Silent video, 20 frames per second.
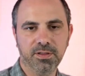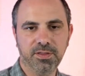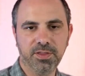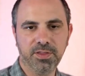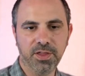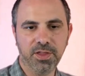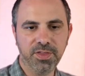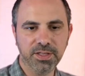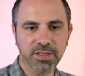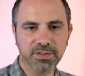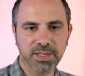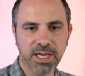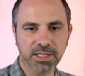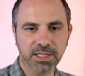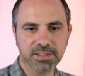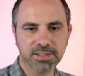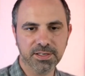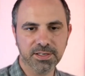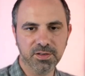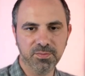I think
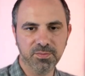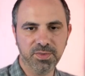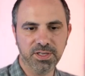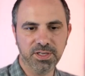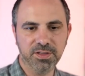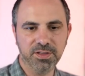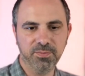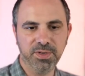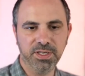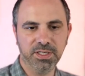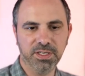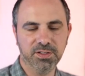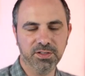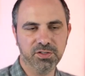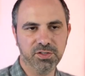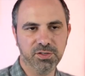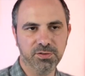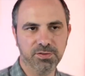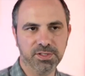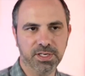that's going to be the
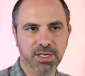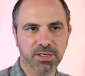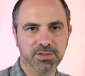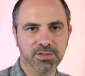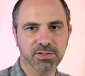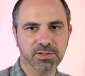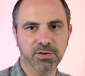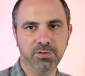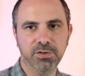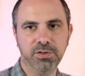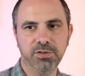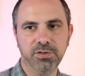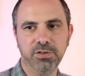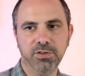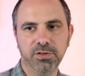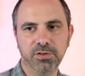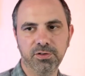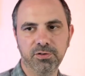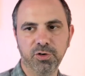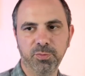biggest use case. So
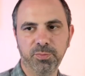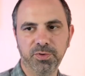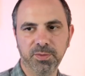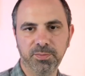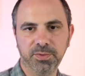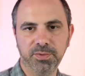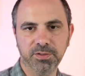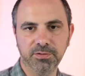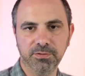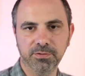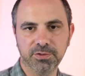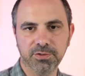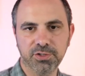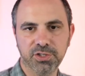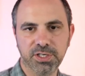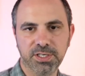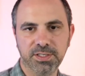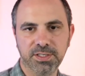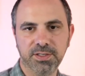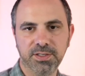you open up a Google
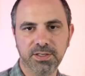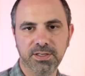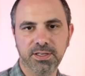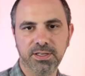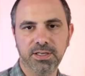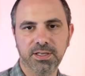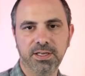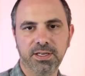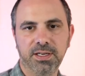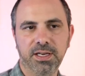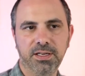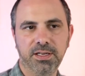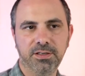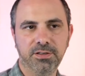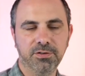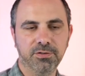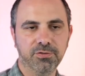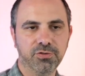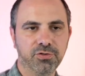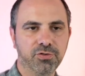Sheet and
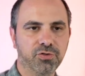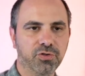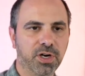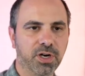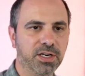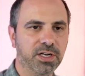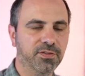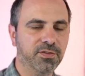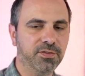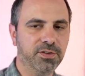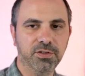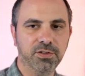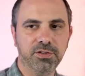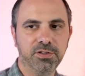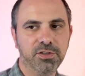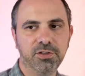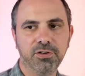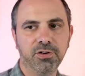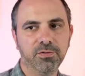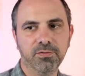you're trying to
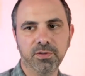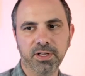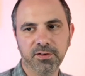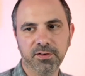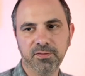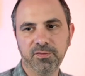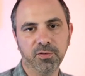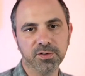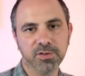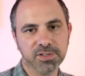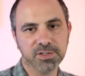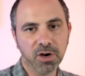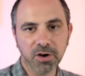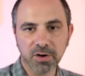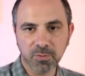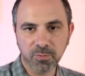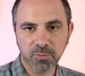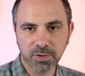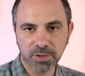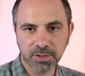you don't like
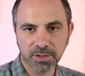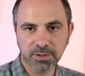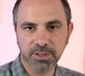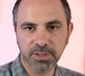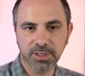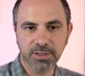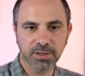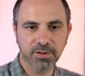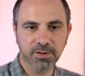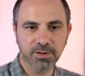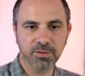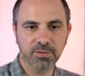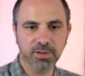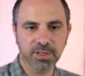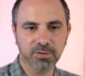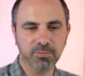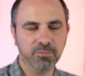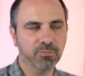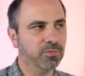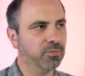sorry Will and other
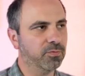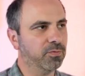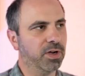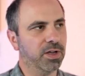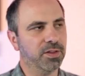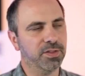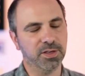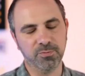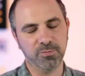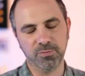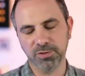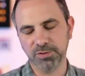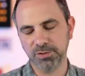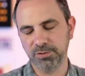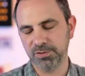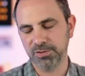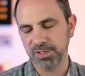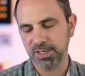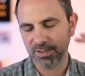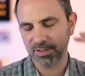like I think Will
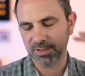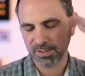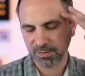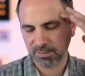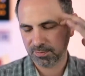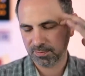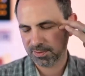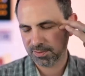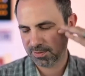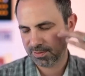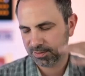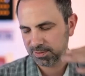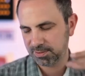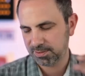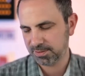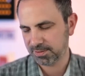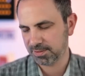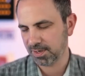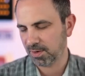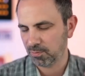Duderstedt is
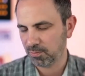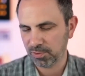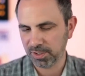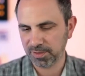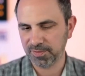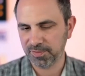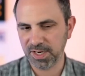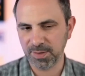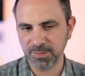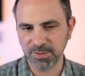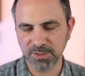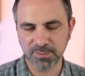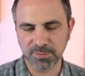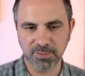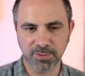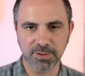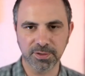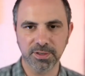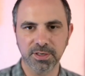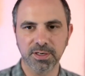somewhat famous
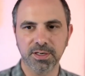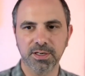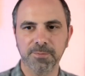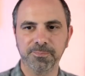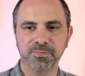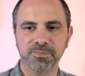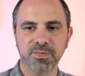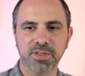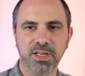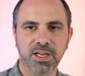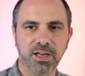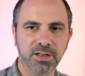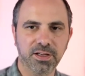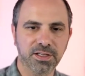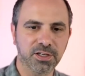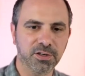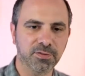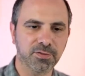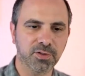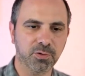for on
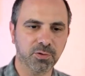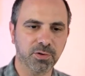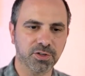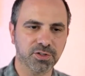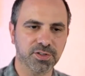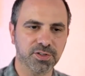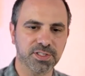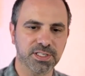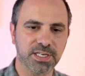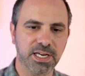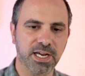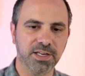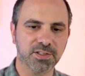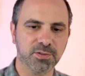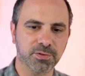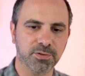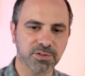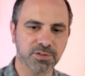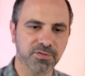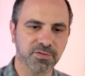interview questions he
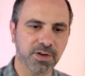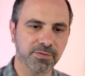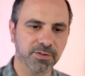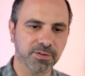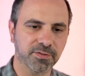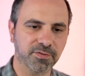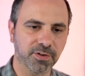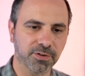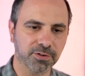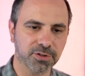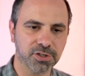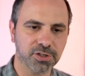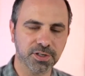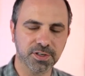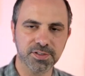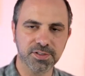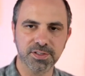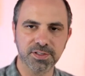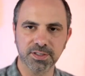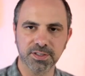asked what your favorite function
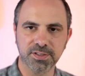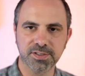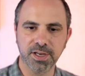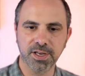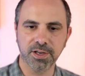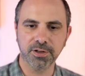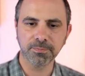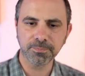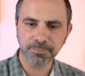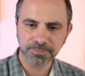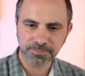is in Excel.